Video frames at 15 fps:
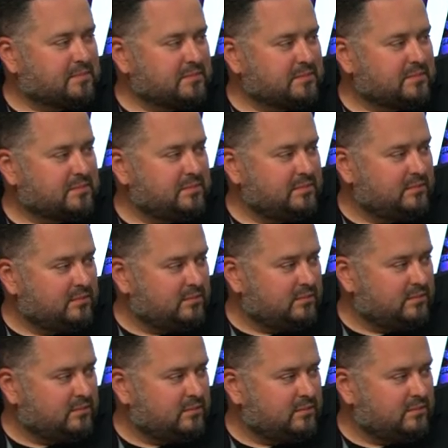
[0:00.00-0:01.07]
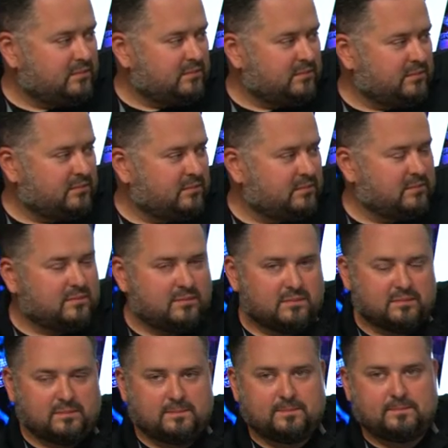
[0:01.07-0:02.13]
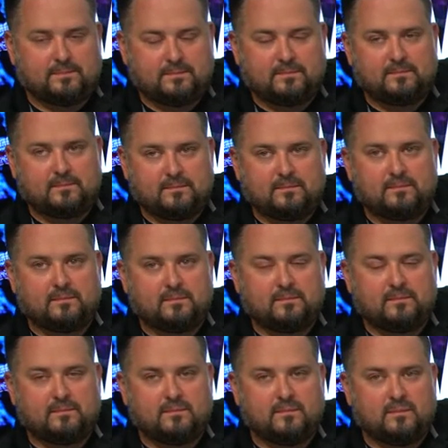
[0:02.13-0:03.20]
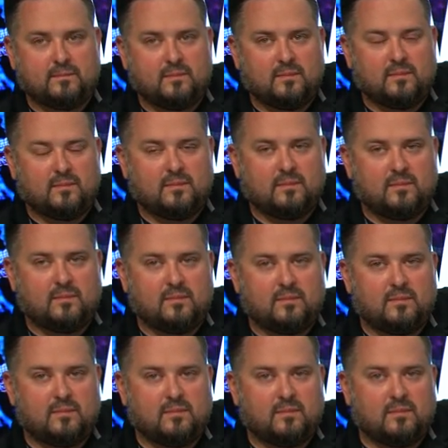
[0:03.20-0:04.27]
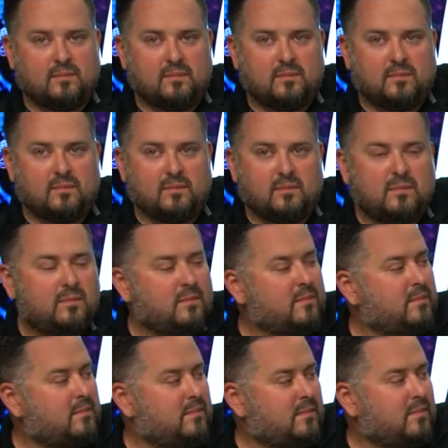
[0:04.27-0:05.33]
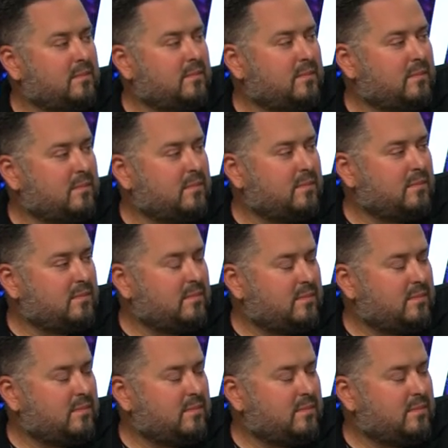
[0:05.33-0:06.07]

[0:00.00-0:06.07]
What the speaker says: (silent)